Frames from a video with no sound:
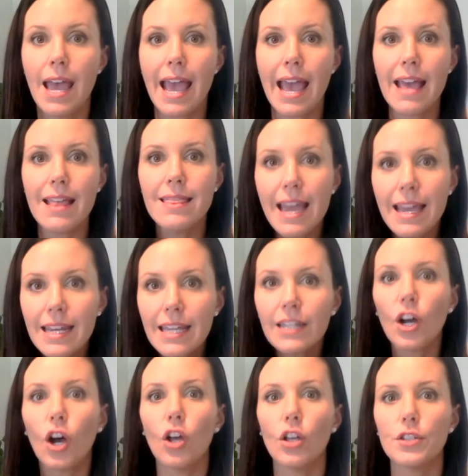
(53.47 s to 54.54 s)
And then it
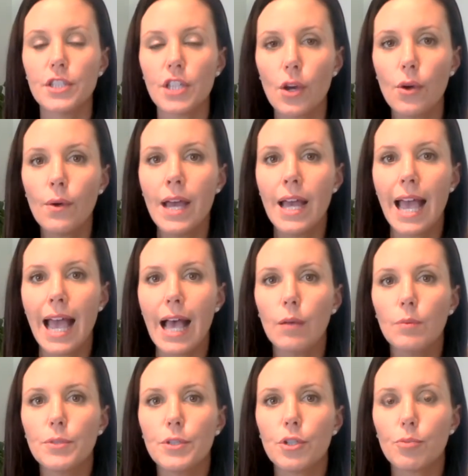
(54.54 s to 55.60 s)
also
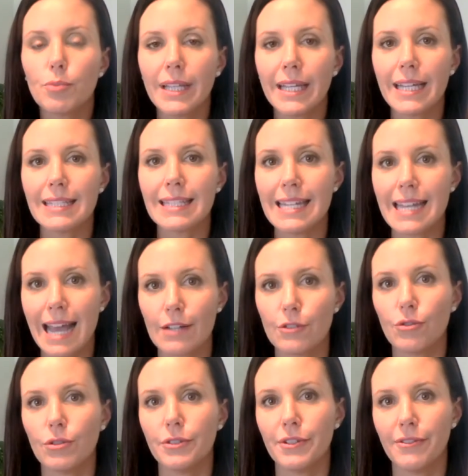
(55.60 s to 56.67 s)
helps your plant's
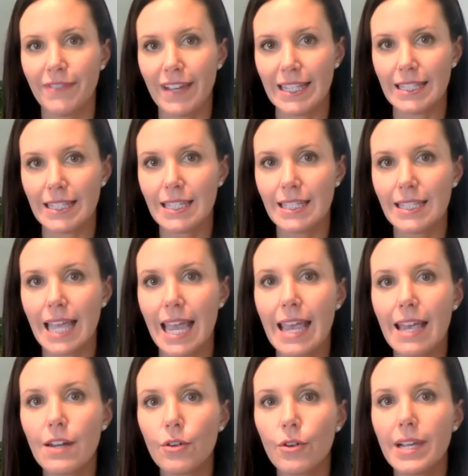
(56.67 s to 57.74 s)
natural defenses
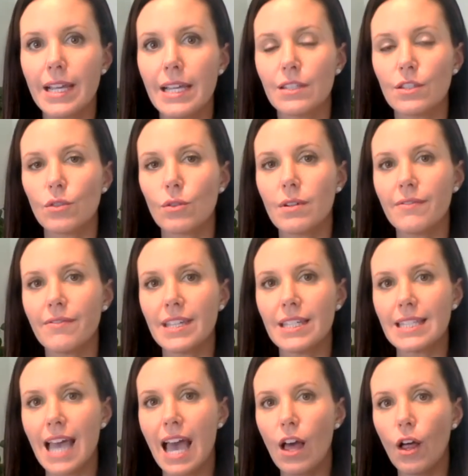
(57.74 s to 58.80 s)
and creates sort of
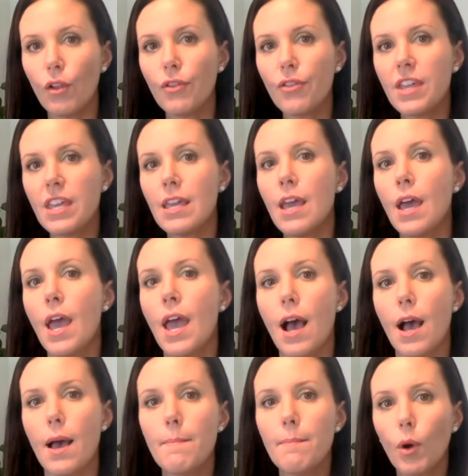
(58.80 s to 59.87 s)
this healthy
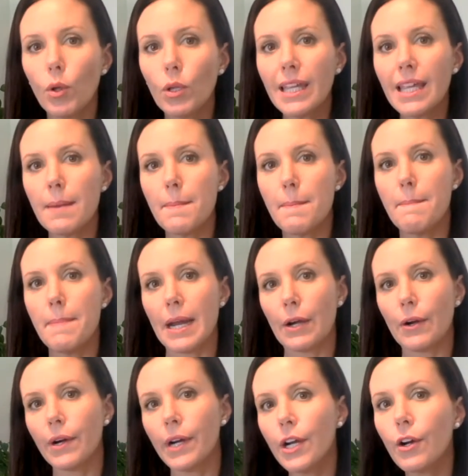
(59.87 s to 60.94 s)
emollient
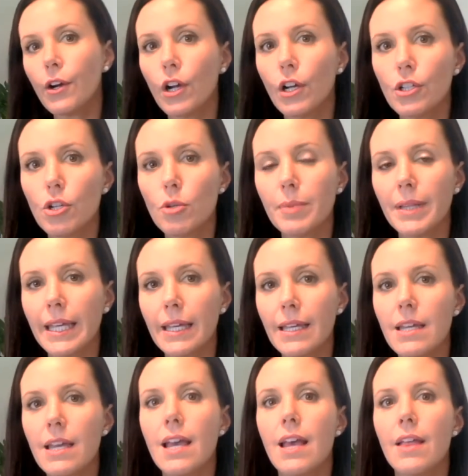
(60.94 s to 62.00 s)
barrier on your
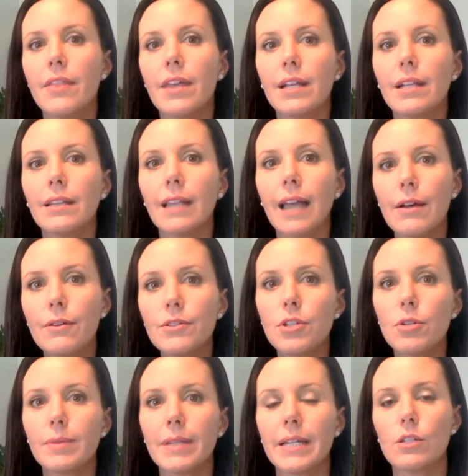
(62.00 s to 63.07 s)
plant that allows
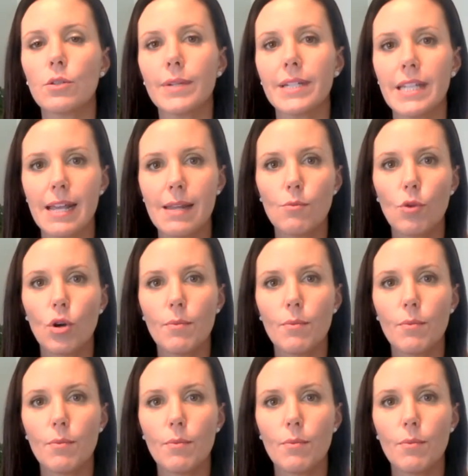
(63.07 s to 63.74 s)
your plant to retain more